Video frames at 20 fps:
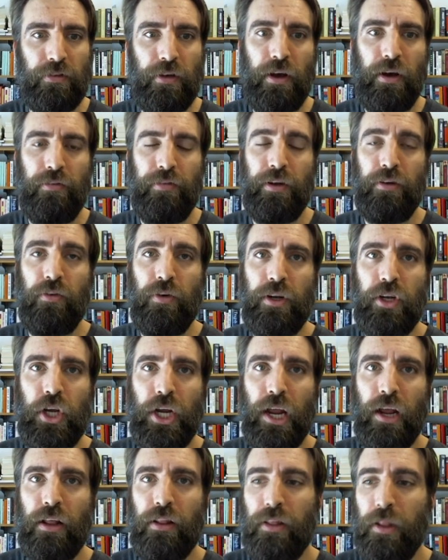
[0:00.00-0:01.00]
of
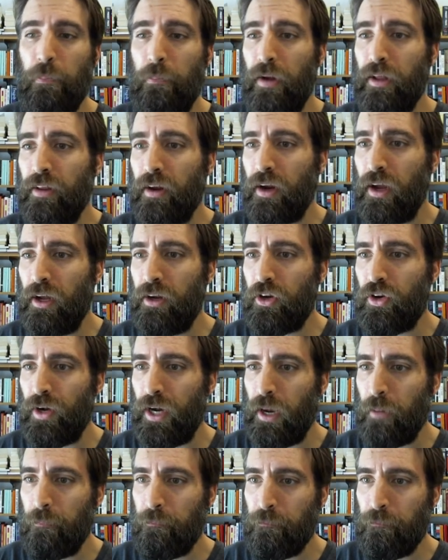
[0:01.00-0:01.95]
enriching the mother country.